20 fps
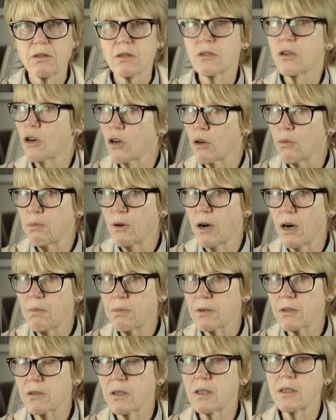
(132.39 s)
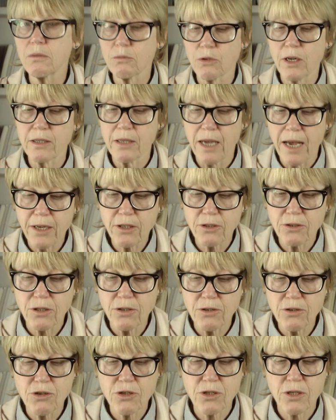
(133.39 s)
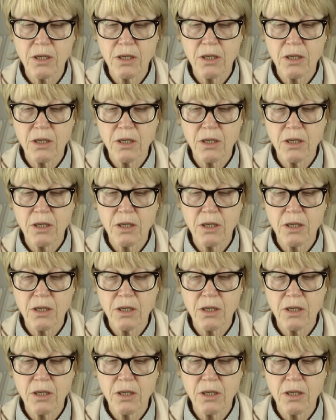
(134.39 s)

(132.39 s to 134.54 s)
Karl Popper and Imre Lakatos,